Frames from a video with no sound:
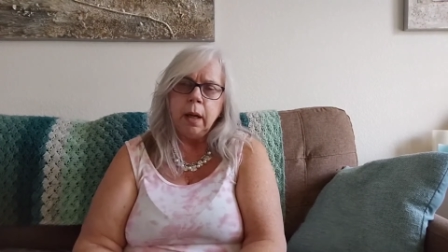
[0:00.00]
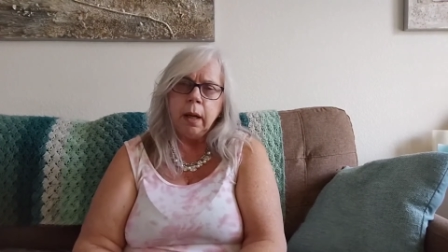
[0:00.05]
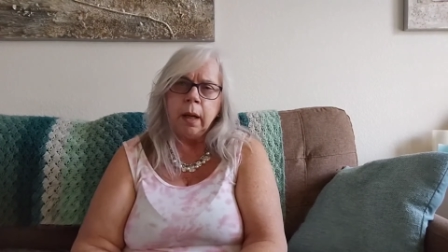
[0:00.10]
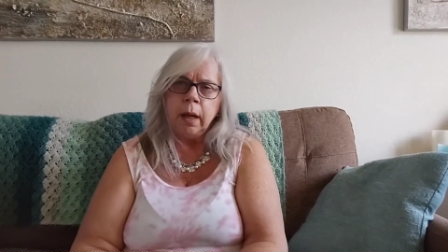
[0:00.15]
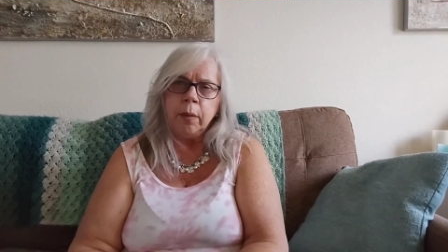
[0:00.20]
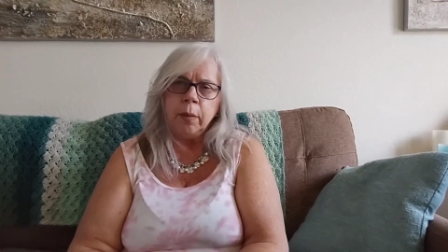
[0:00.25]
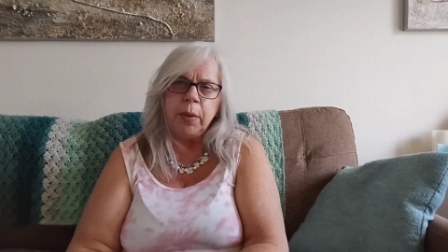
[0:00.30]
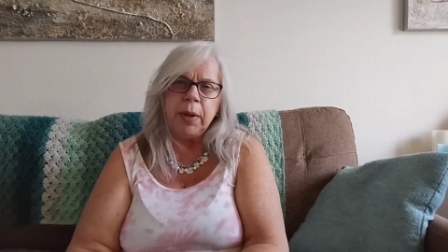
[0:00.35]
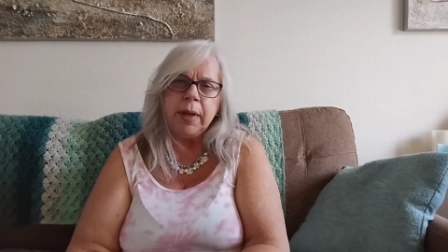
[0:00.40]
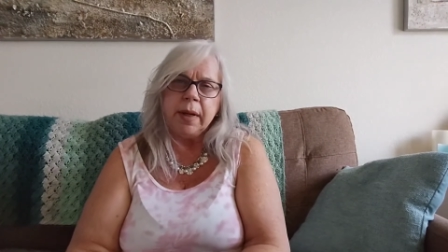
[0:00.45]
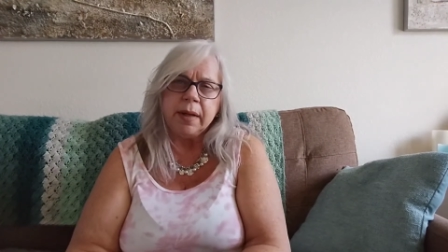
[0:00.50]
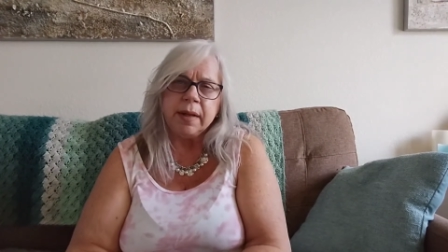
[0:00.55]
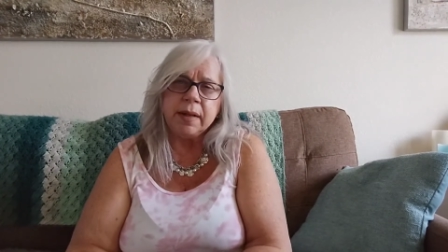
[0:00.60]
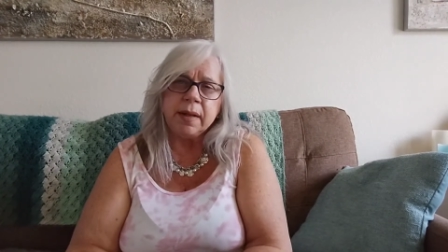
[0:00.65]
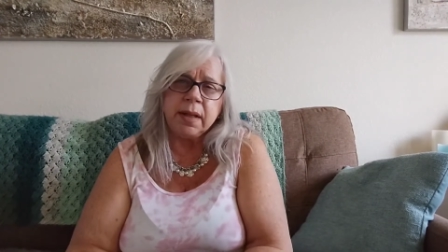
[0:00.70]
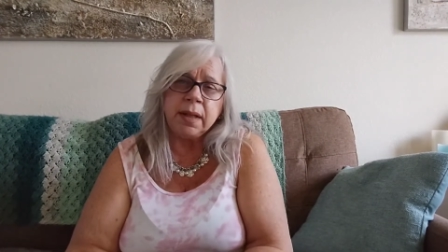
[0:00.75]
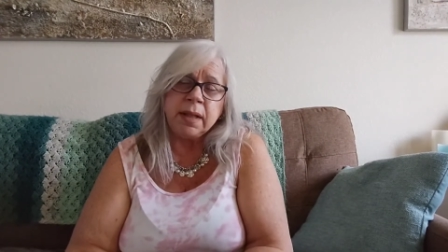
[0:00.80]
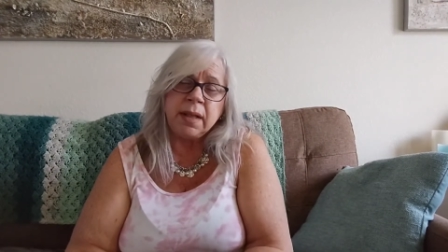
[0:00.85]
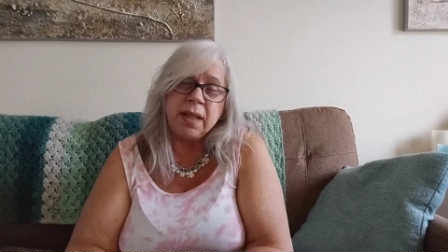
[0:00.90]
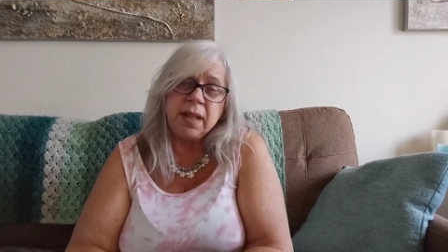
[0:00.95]
um,
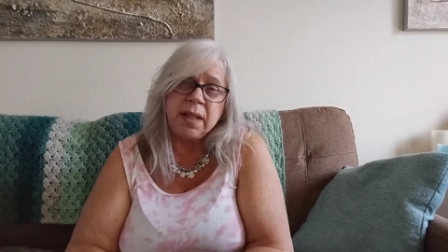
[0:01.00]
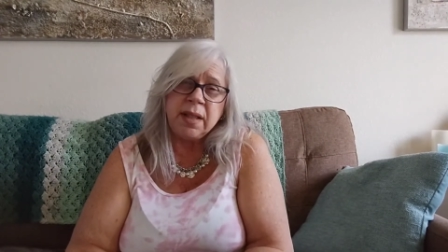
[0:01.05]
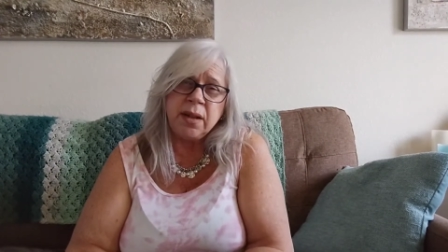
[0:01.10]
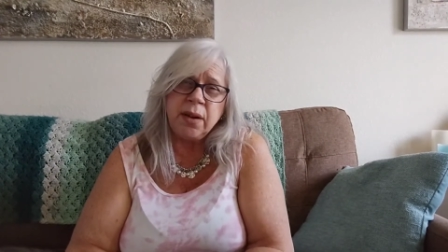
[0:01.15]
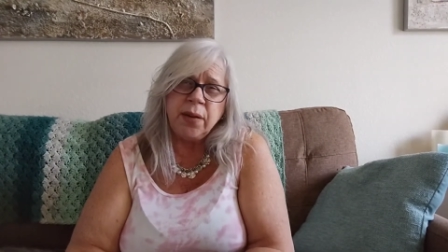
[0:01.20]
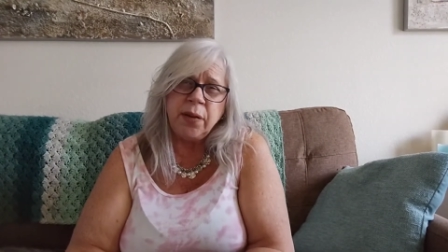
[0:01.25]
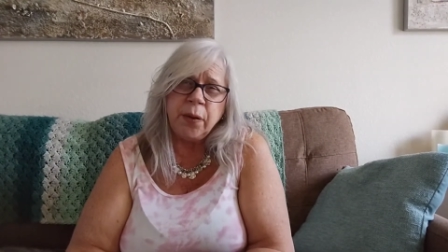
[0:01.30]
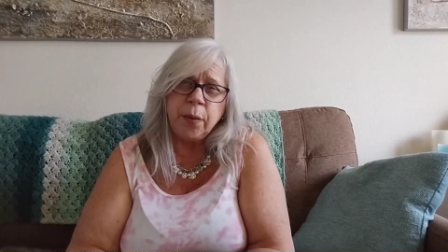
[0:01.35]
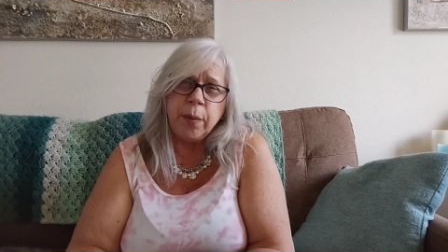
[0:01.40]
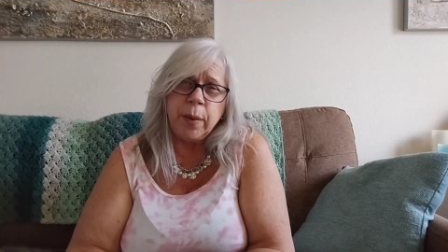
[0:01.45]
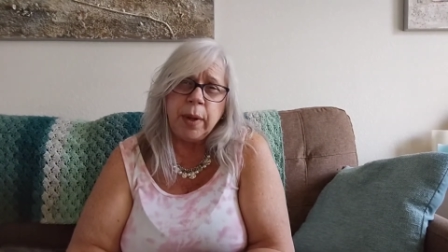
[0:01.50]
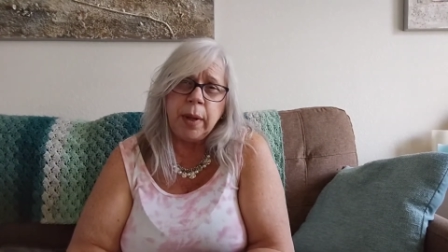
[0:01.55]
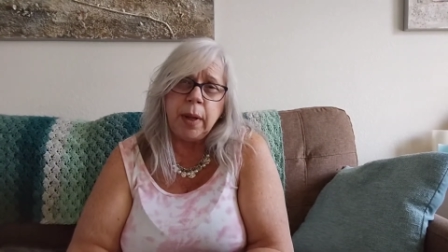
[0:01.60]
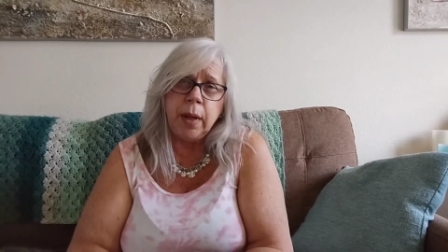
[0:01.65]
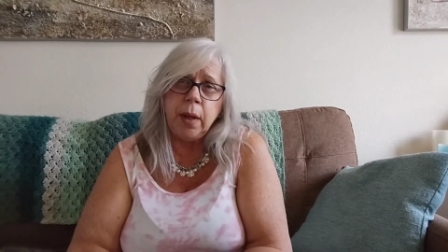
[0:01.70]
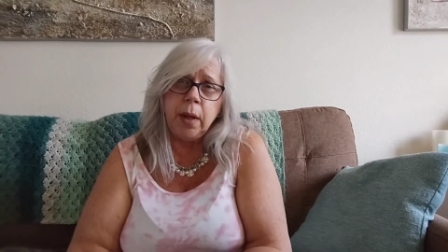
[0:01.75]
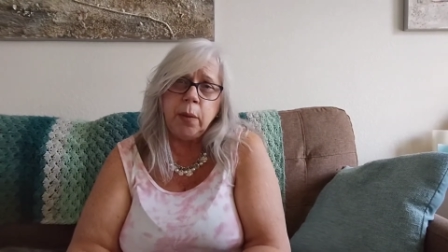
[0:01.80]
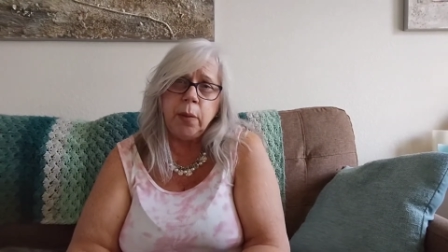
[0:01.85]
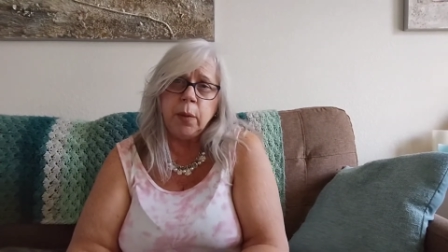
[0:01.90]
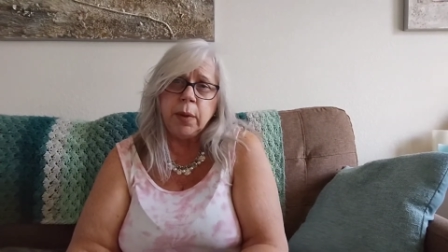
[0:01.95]
because it's easier for
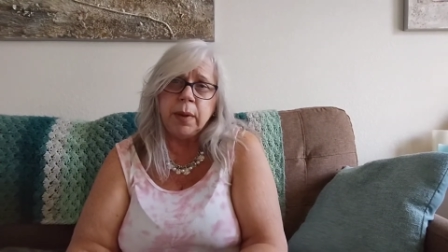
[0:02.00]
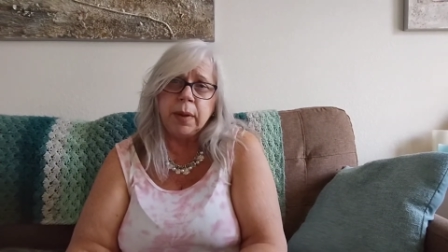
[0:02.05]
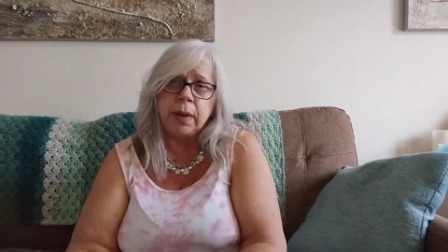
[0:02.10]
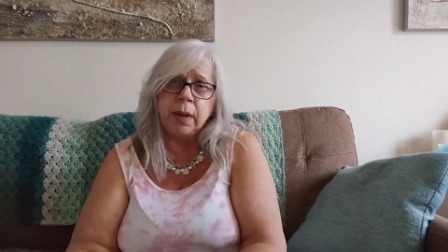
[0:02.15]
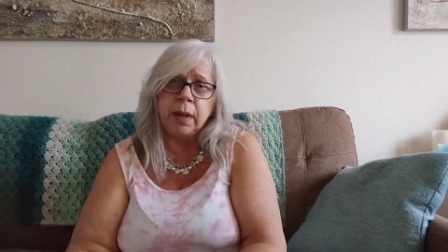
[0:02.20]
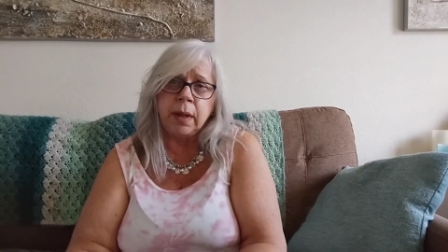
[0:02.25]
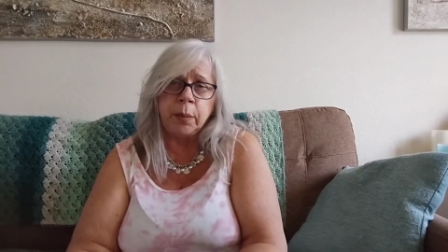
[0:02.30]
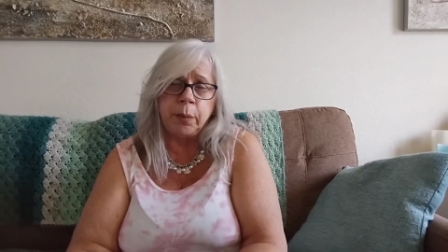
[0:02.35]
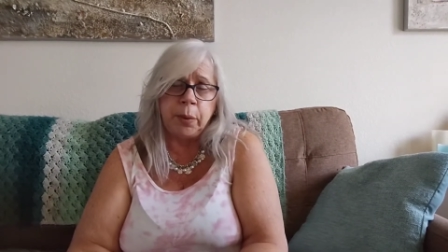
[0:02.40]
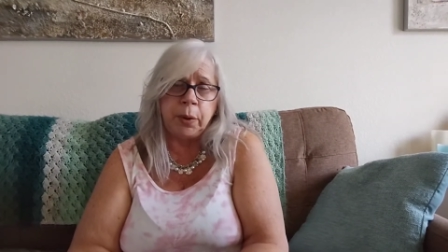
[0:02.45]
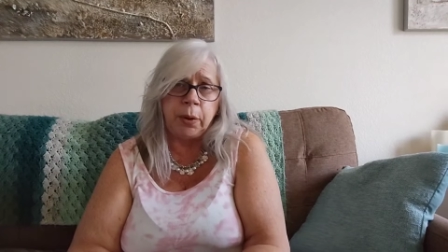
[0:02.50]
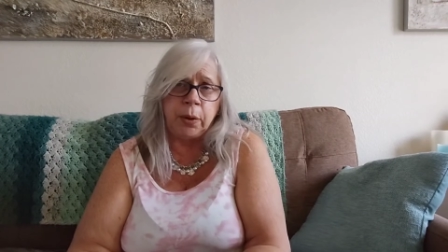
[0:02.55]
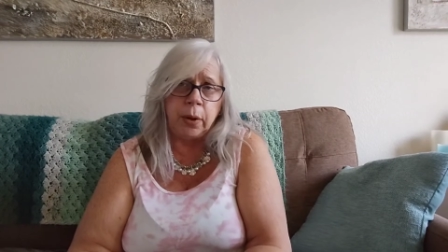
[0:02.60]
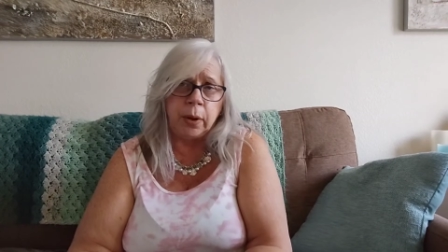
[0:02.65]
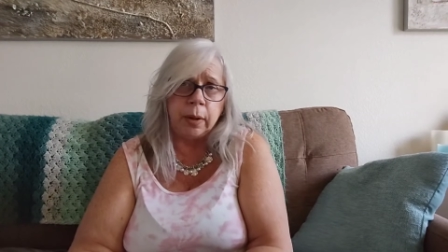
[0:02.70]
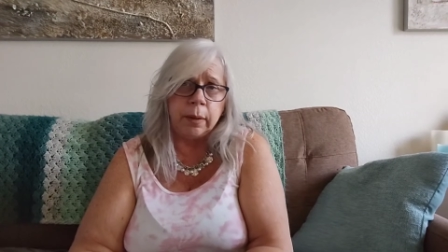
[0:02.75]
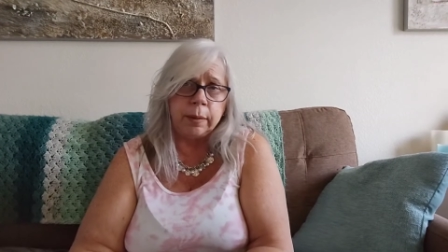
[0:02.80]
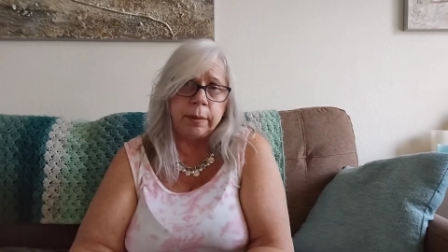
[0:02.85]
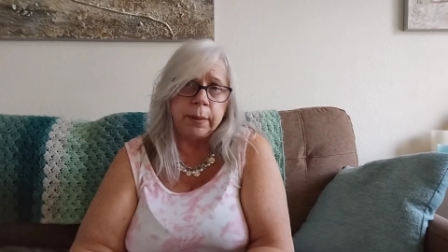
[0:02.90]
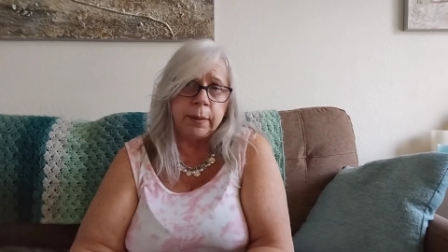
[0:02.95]
me with the
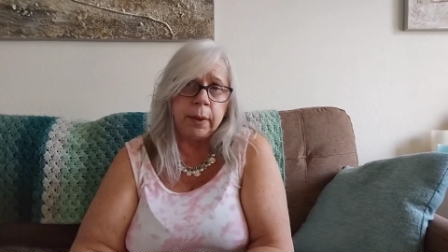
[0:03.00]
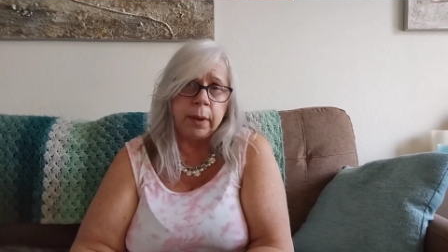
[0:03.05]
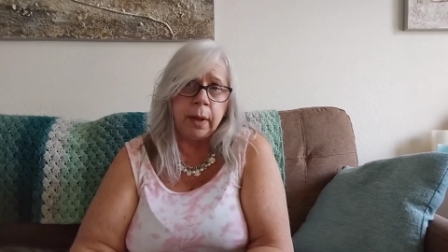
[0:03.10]
computer.